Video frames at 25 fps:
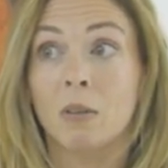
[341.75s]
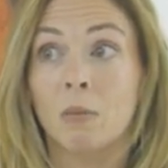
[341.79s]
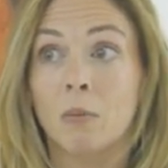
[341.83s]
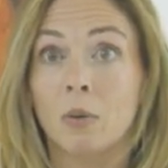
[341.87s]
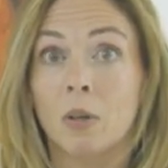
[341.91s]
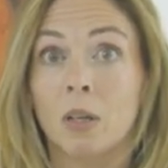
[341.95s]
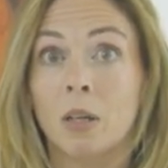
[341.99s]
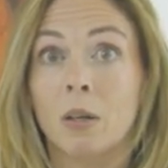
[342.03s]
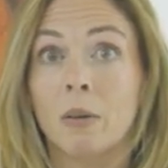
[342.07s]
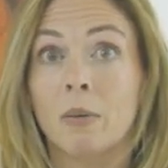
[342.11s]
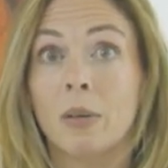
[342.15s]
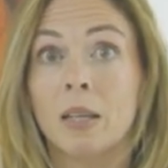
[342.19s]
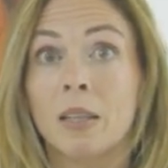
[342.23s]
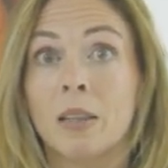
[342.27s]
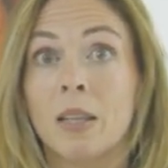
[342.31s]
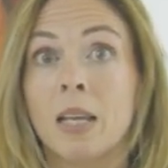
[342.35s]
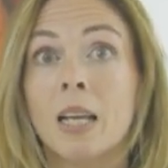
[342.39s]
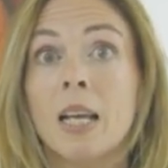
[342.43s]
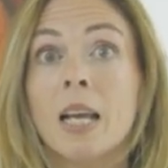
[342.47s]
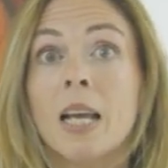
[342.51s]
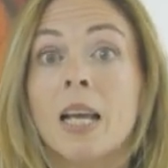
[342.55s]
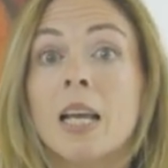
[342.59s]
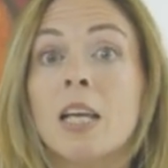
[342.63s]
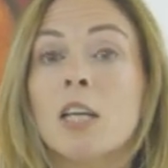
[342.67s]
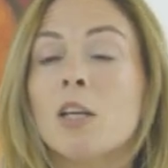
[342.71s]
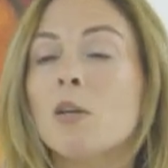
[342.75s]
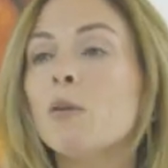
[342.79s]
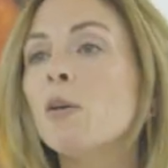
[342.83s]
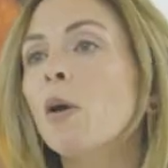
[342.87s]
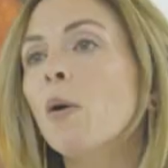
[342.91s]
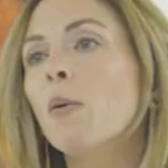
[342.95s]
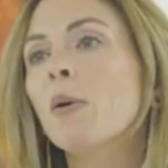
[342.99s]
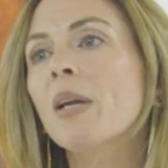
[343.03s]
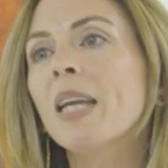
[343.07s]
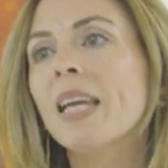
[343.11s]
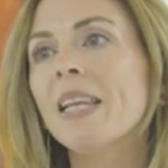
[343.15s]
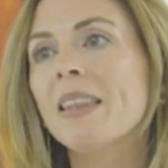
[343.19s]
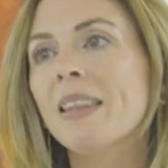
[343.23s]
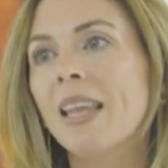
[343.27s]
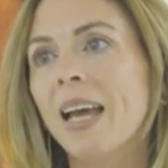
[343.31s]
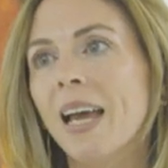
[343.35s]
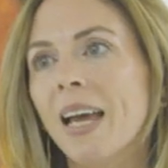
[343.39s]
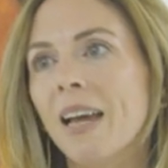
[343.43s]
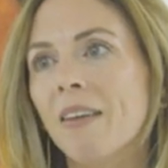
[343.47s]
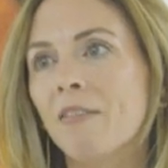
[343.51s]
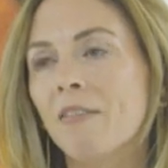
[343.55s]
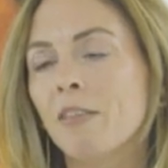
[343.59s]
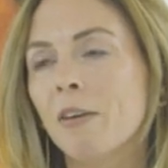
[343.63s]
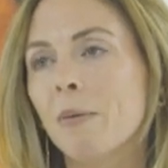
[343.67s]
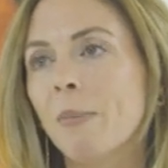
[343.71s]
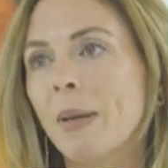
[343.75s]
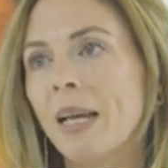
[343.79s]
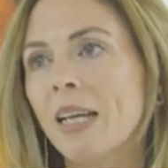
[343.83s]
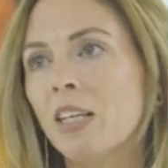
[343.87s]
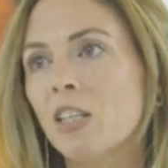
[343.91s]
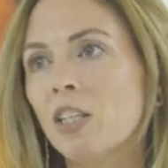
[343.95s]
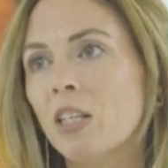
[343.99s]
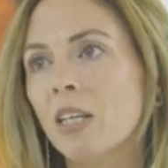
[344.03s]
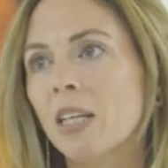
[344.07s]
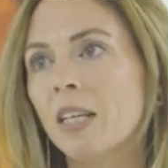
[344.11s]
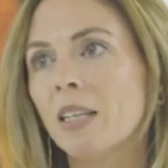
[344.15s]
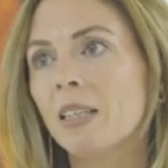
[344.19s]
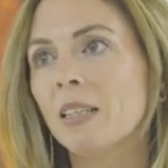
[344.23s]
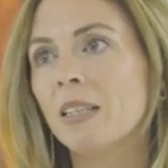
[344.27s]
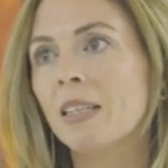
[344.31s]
work with, you don't get that information.